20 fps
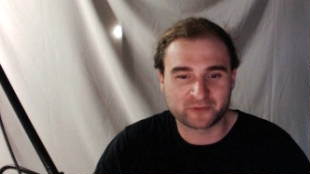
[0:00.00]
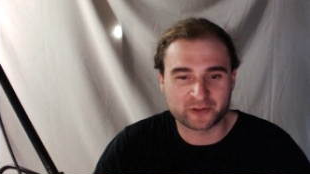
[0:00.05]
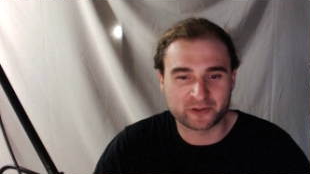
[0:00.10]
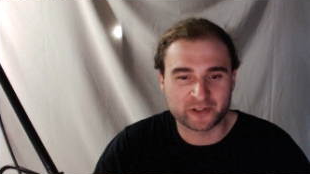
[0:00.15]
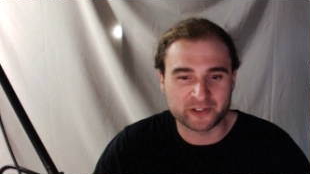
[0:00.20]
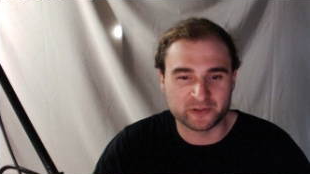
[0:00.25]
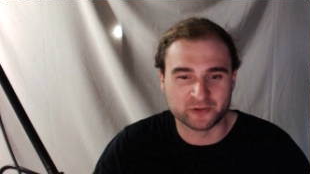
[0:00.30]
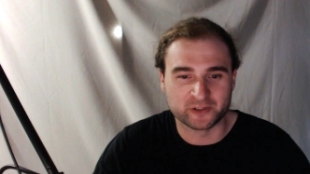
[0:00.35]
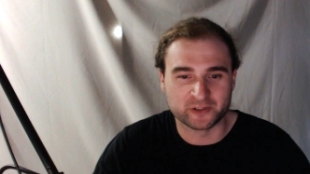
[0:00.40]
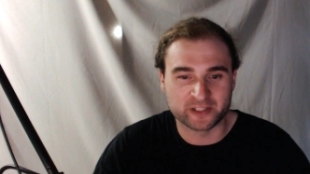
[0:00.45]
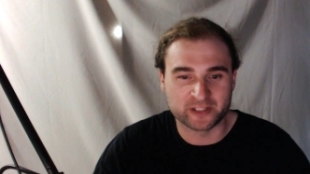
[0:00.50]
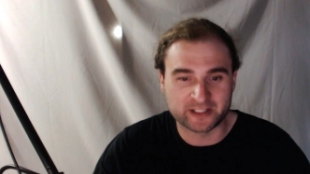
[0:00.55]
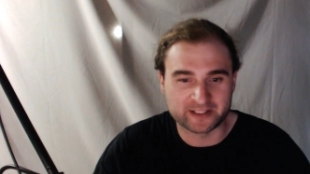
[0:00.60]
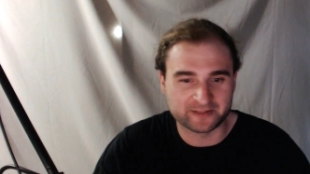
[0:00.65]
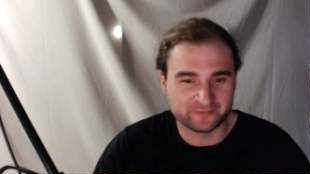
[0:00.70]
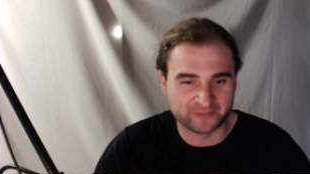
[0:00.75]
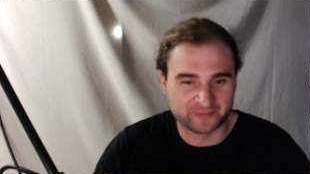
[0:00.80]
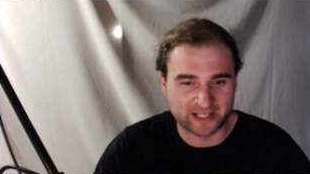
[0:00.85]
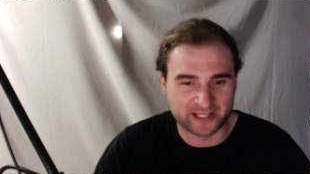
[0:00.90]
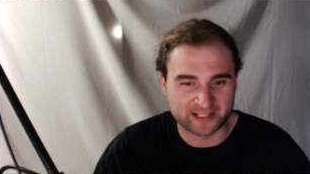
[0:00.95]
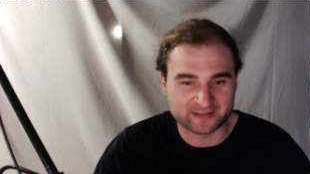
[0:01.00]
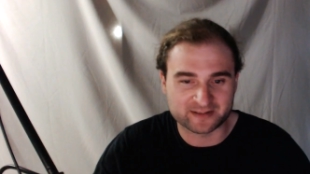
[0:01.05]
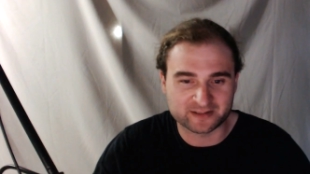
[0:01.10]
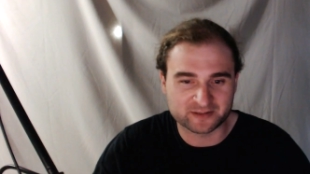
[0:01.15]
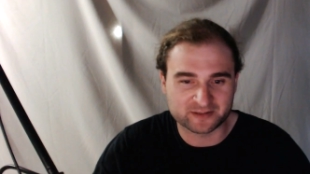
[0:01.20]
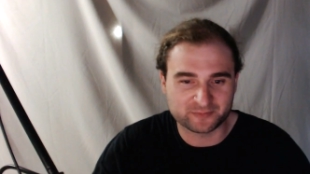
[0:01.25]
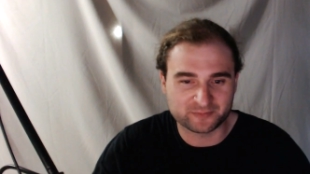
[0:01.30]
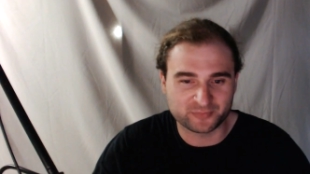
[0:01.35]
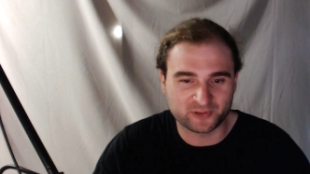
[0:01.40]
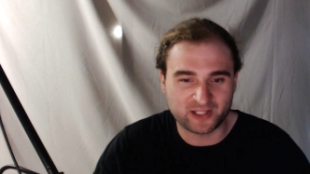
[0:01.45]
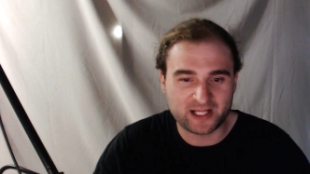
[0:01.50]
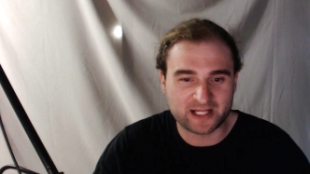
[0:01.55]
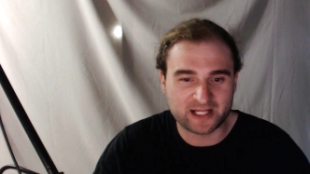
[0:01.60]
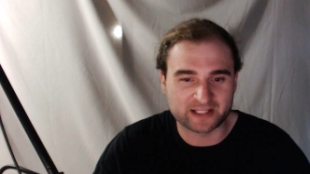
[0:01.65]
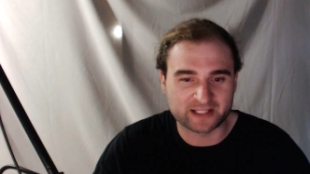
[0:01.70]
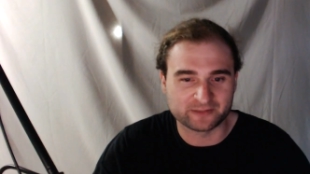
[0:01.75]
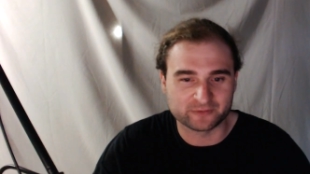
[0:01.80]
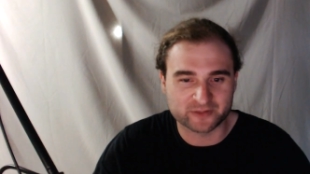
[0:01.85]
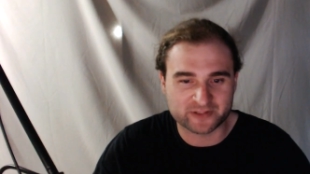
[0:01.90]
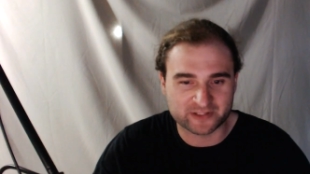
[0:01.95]
very good at advancing the
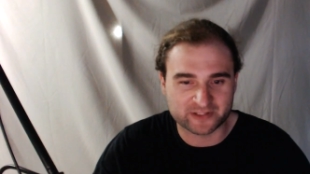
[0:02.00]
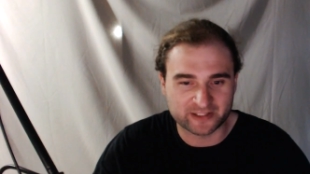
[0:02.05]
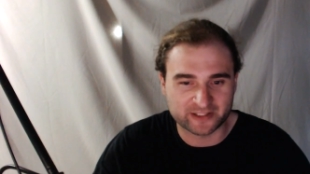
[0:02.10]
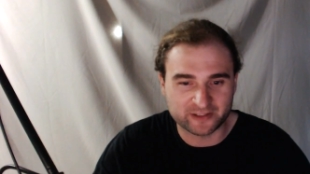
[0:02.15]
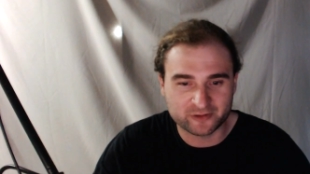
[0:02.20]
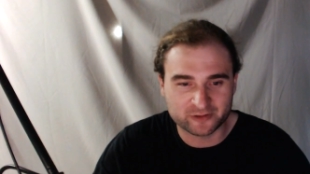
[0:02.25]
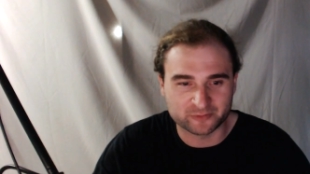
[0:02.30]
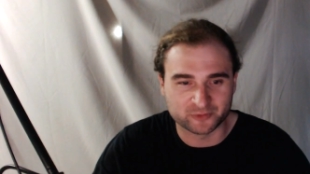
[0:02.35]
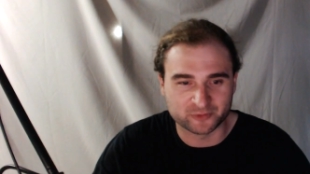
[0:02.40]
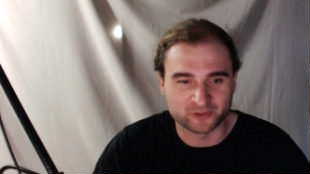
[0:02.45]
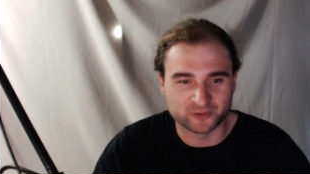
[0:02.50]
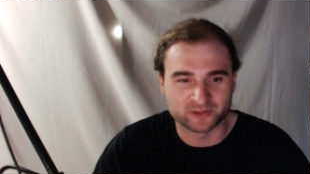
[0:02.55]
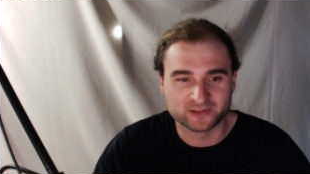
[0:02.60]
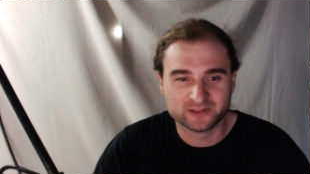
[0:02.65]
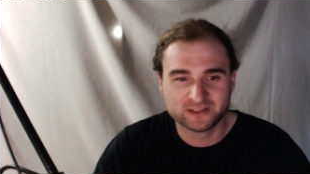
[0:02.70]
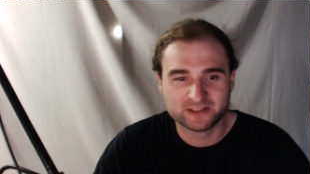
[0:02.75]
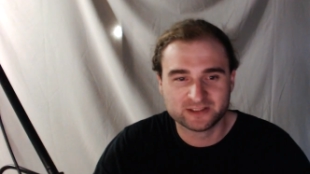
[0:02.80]
plot. It was terrible.